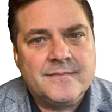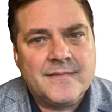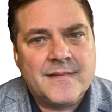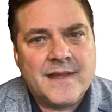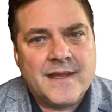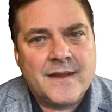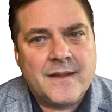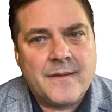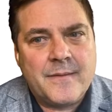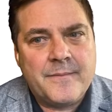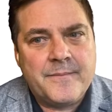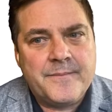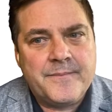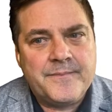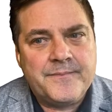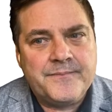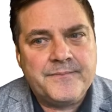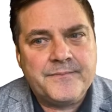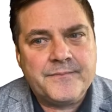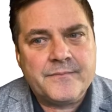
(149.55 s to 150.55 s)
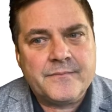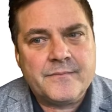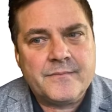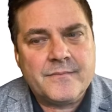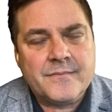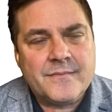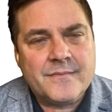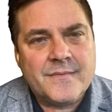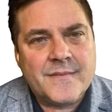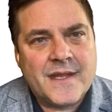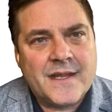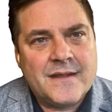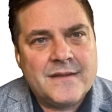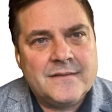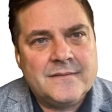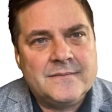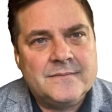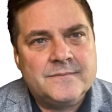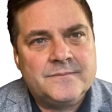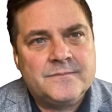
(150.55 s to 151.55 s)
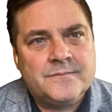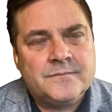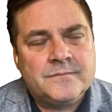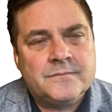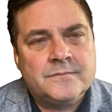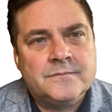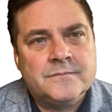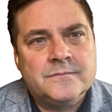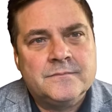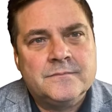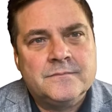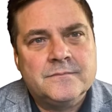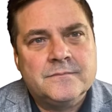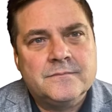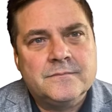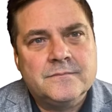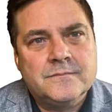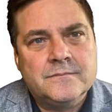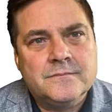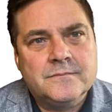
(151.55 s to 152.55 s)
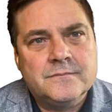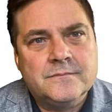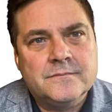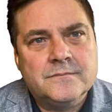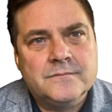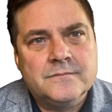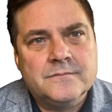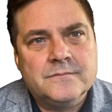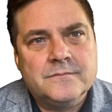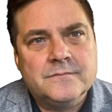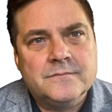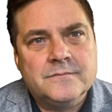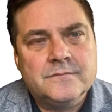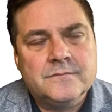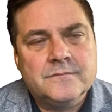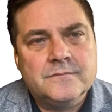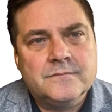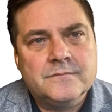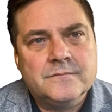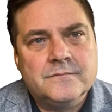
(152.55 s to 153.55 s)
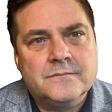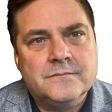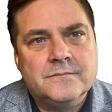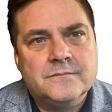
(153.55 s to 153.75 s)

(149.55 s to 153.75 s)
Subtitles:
(not speaking)